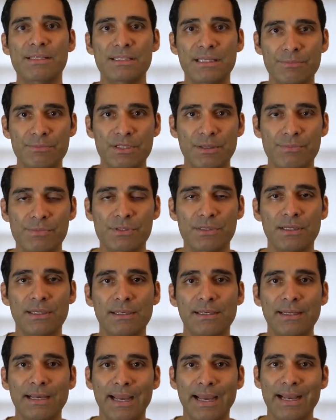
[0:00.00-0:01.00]
symptoms.
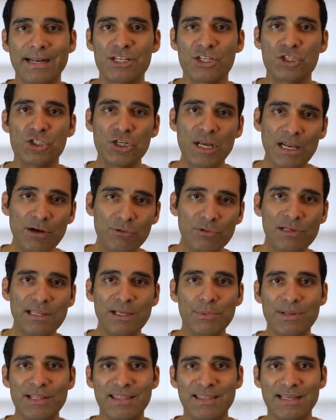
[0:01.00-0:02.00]
And
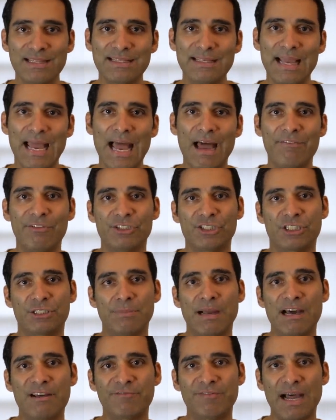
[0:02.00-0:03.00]
generally, we think the average is
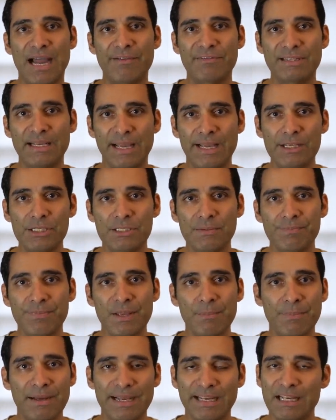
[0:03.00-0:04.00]
about 5 days,
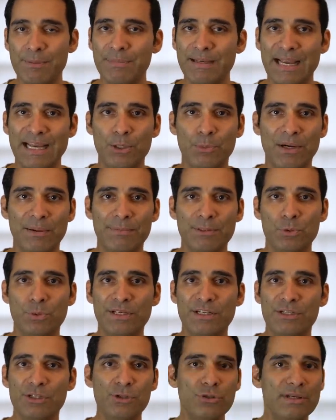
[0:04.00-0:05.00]
but it can be anywhere
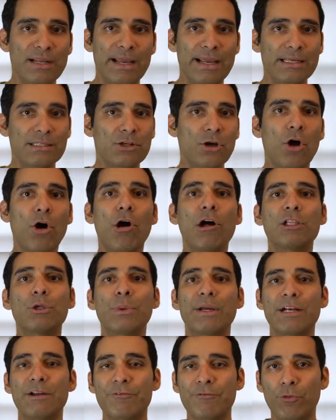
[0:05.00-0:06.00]
between 2 days all the
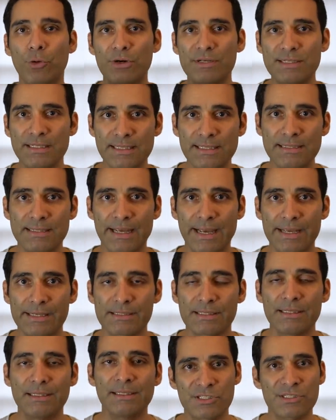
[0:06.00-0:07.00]
way to 14
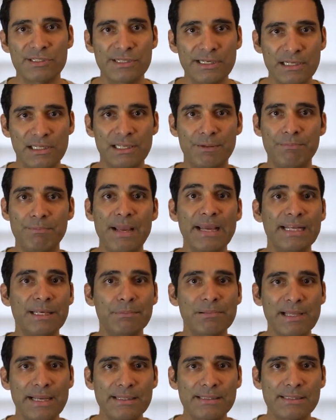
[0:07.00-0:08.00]
days. Still, in many
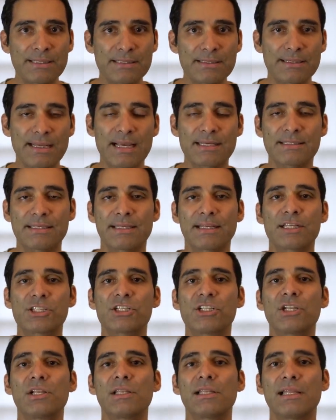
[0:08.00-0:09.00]
places, testing is
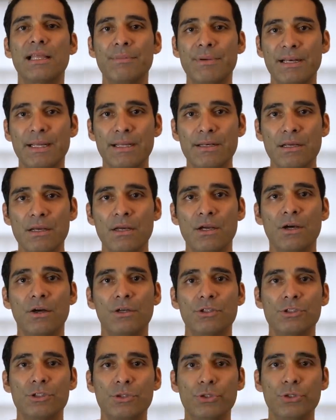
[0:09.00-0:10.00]
still limited
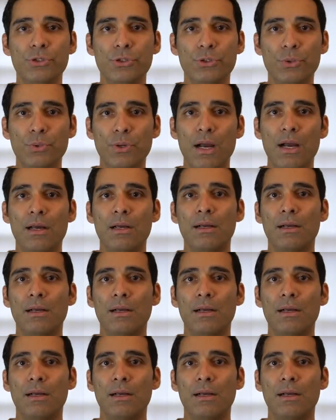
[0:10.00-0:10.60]
to